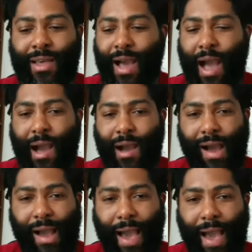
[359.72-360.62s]
uh,
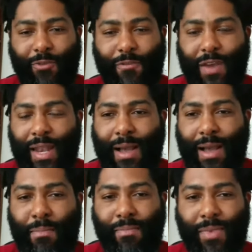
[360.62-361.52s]
I don't feel like
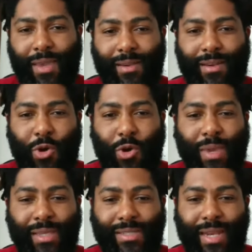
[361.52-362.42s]
I'm in no
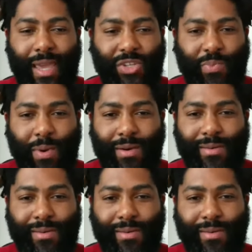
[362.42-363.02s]
means an expert